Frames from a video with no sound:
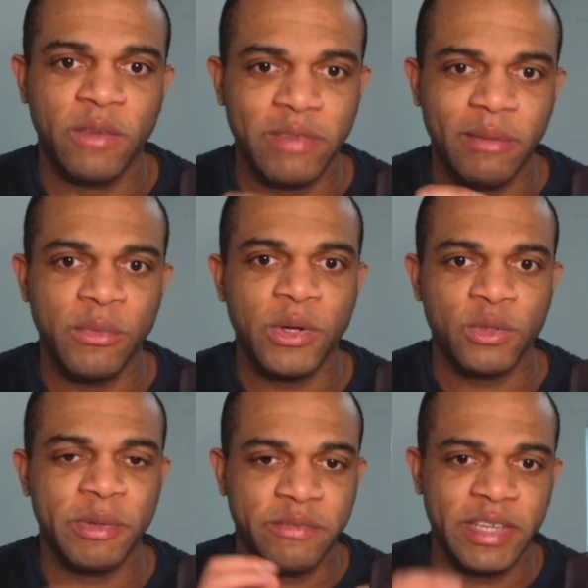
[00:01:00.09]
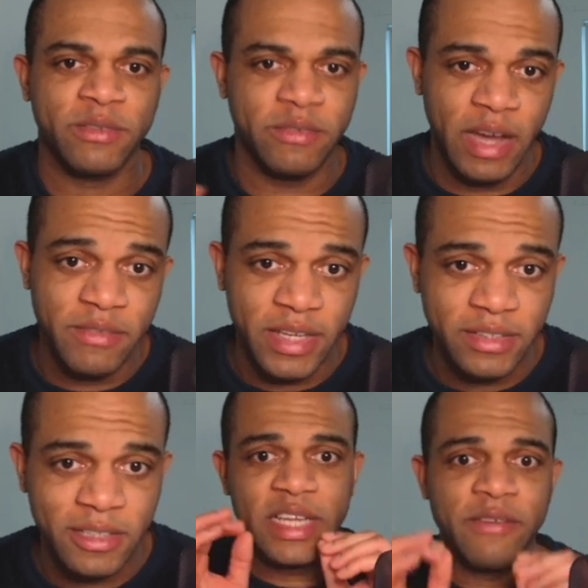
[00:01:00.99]
that mortgage will be fixed for 5 years.
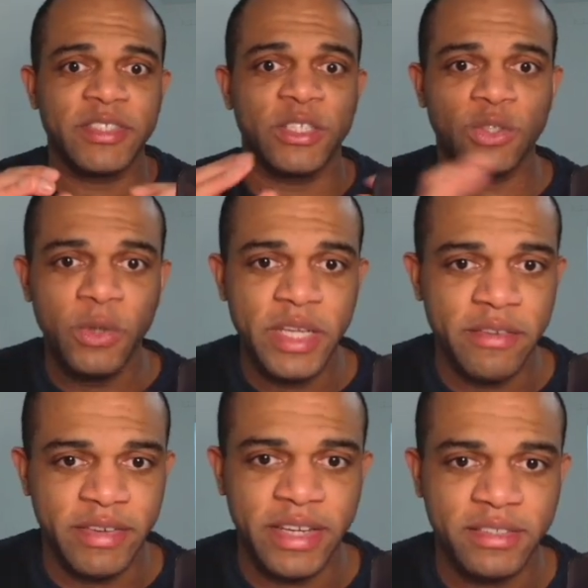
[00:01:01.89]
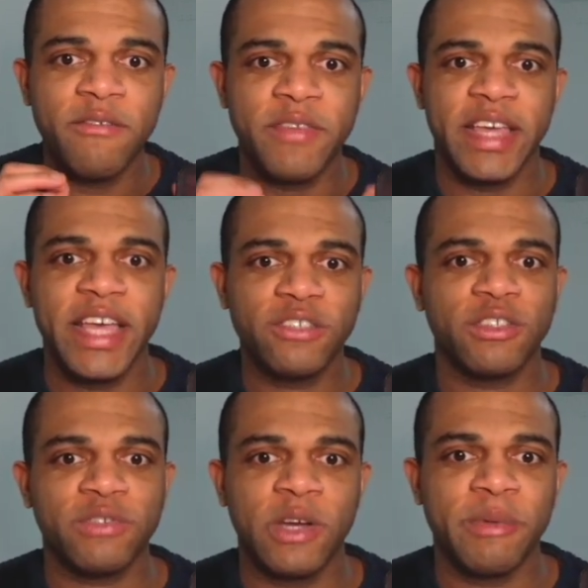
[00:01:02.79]
If it's a 2-year fix, the
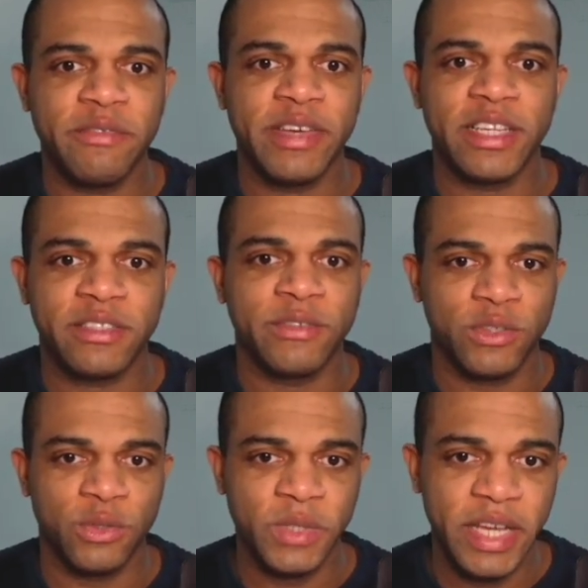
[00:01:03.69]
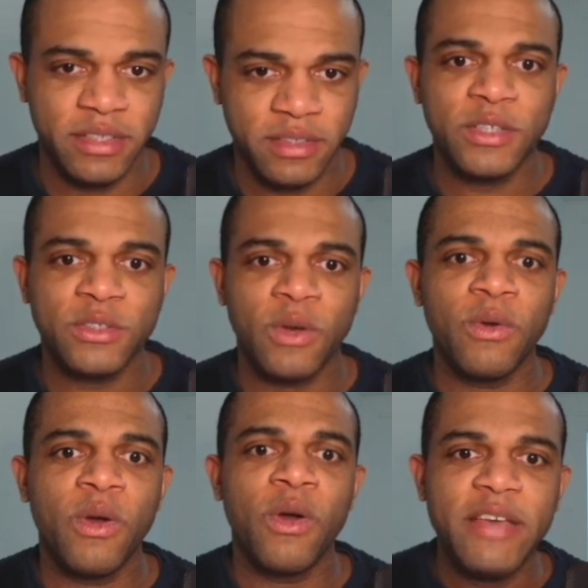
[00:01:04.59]
interest rate will be fixed for 2 years. So
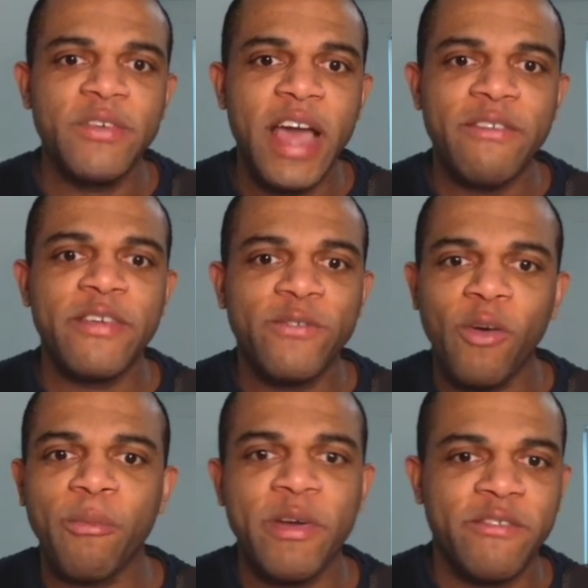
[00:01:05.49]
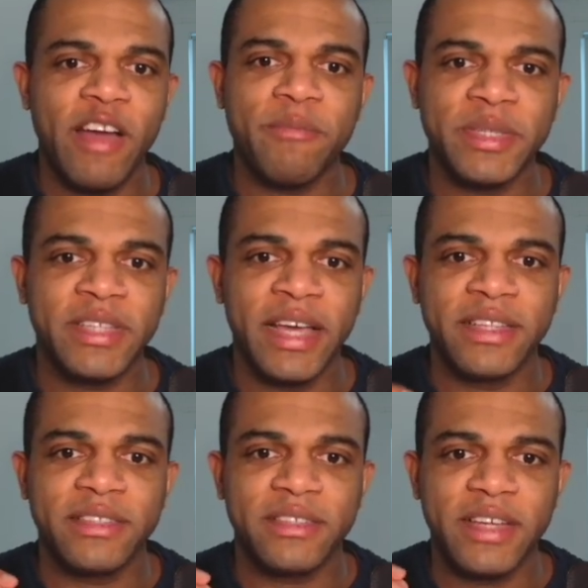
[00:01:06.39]
if you have a 4.5%
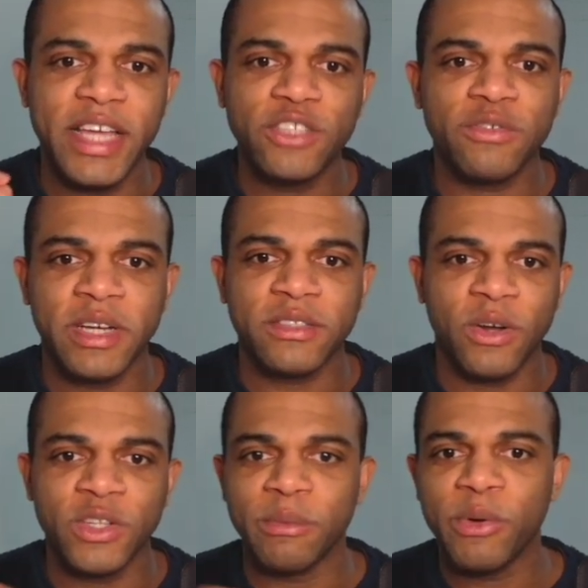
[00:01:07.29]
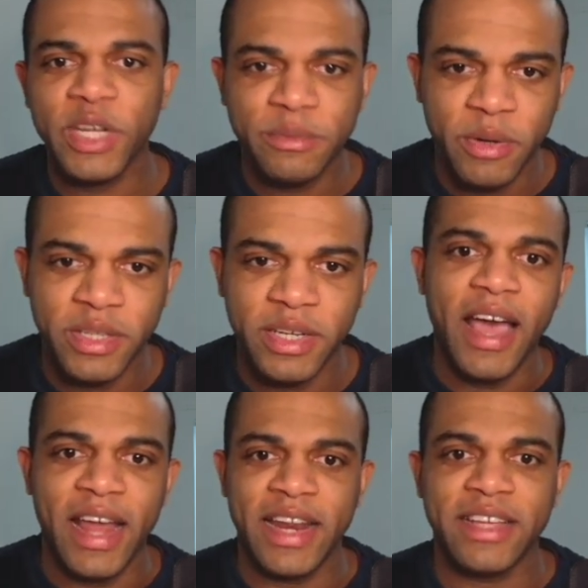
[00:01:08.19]
interest on your mortgage product,
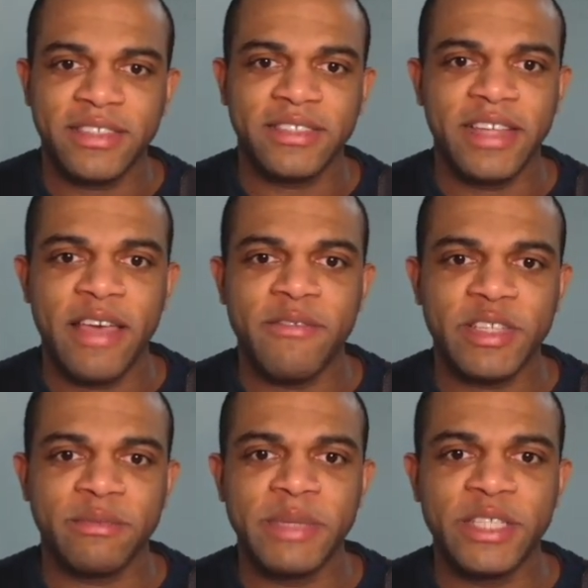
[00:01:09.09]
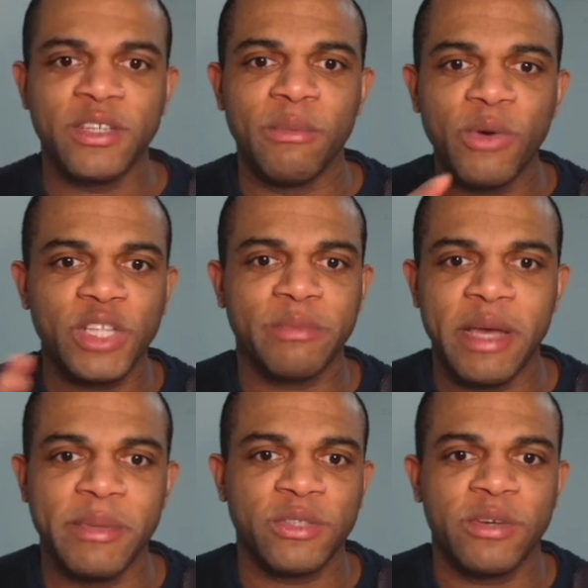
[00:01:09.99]
and let's just say this means your mortgage
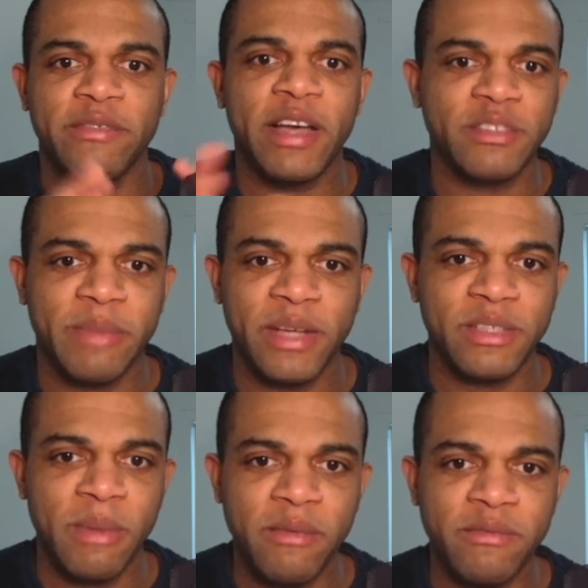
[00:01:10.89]
payments are £1,000 a month,